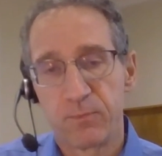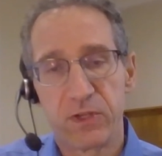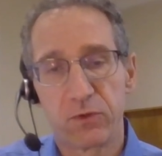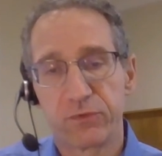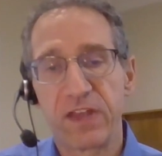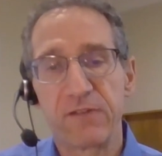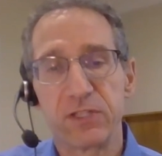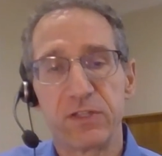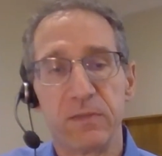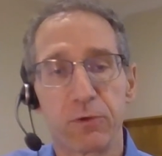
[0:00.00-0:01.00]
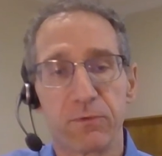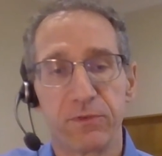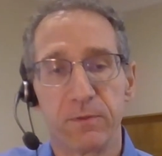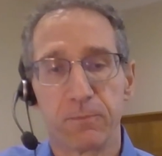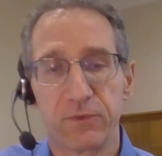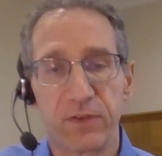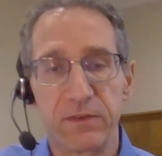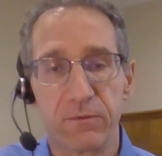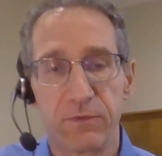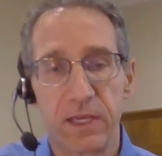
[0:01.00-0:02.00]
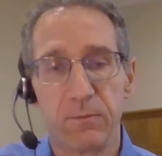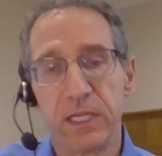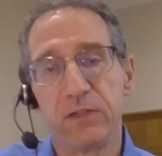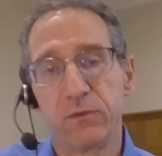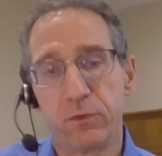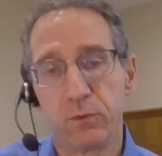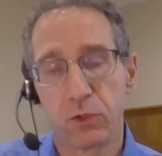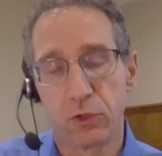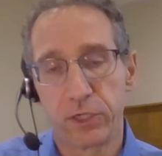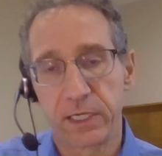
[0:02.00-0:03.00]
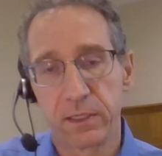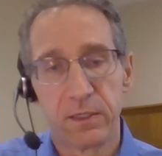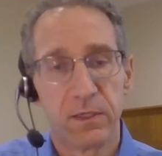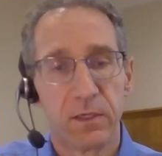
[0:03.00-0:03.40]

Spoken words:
17% of them into learning,